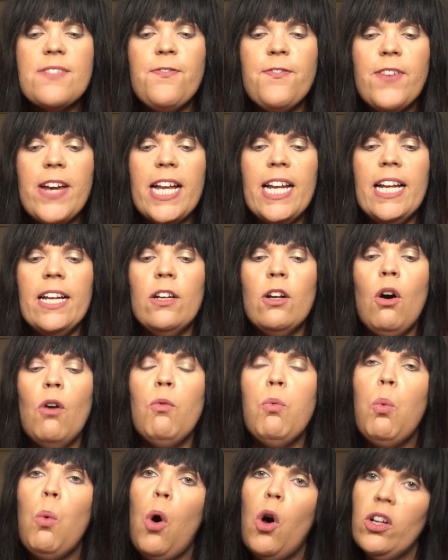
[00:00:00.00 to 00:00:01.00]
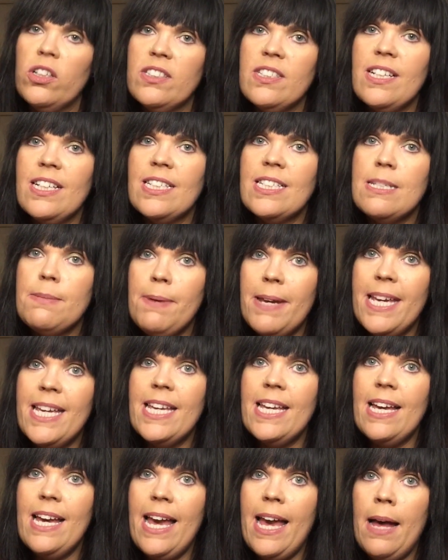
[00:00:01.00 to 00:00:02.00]
feeling of wanting to
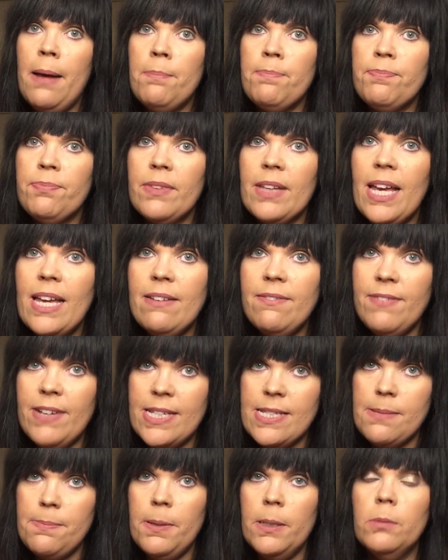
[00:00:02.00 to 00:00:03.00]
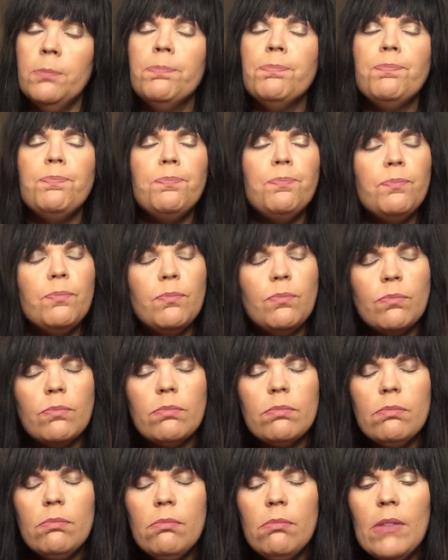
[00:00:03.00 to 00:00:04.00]
be invisible
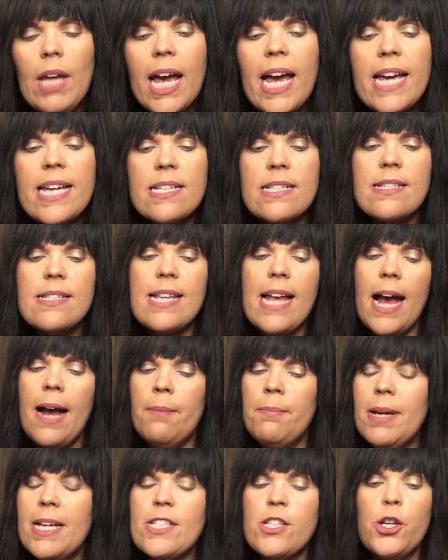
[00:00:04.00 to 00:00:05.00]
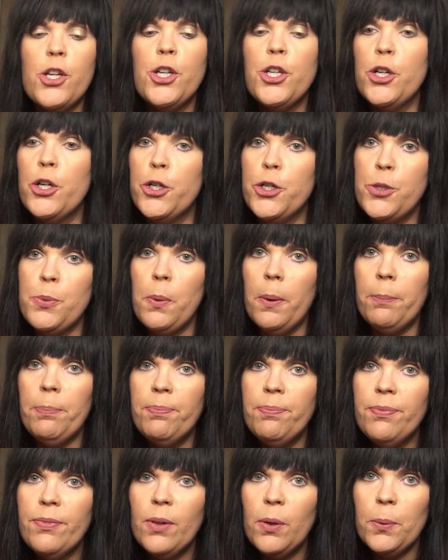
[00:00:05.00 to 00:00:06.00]
is a huge one.
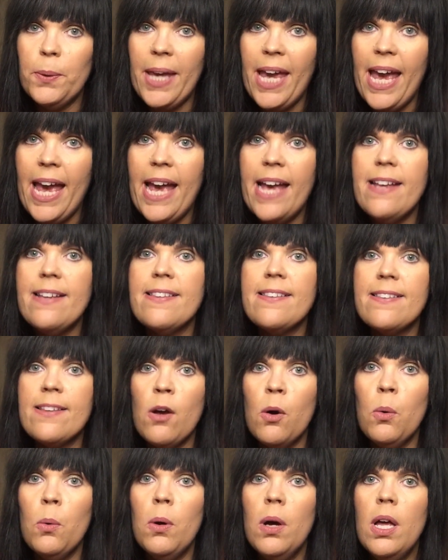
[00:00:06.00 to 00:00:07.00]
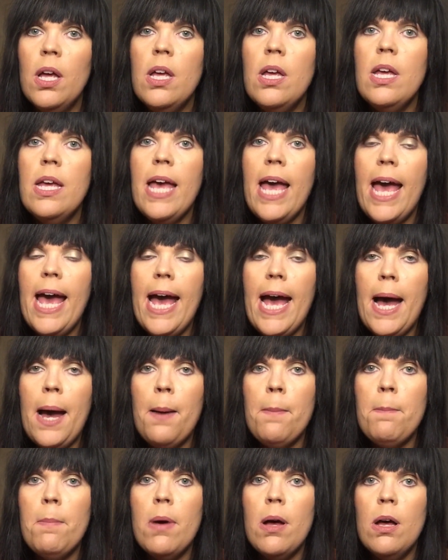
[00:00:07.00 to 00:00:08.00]
Okay, so
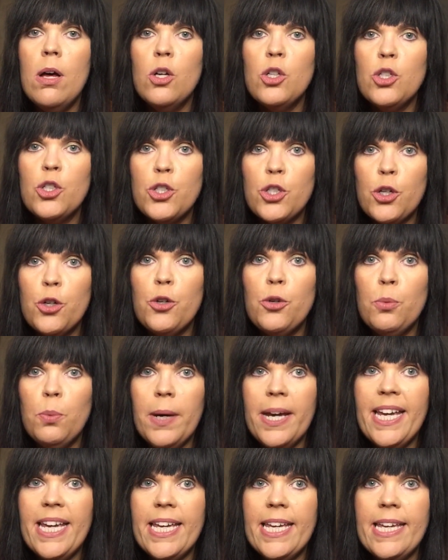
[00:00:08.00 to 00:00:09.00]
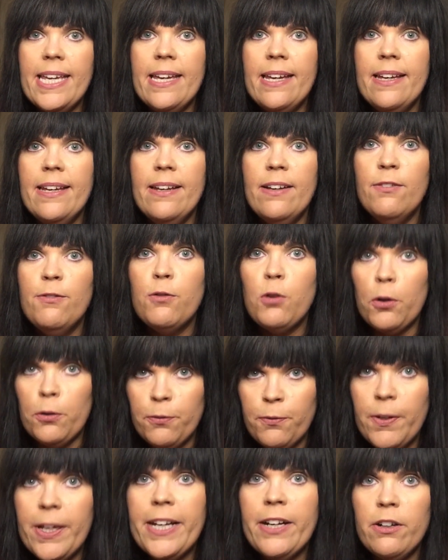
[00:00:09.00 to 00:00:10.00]
do we, for
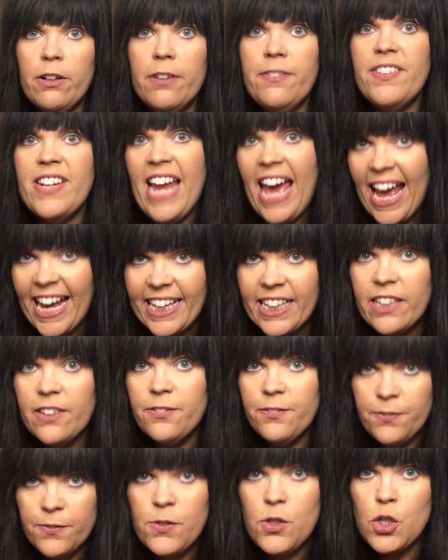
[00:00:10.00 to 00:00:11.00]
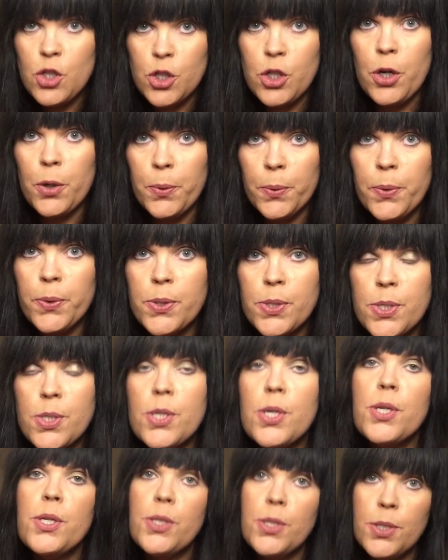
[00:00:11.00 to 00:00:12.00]
fear of negative strokes,
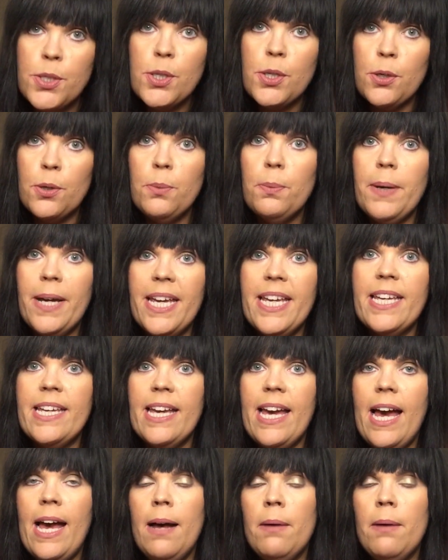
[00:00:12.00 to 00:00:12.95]
do we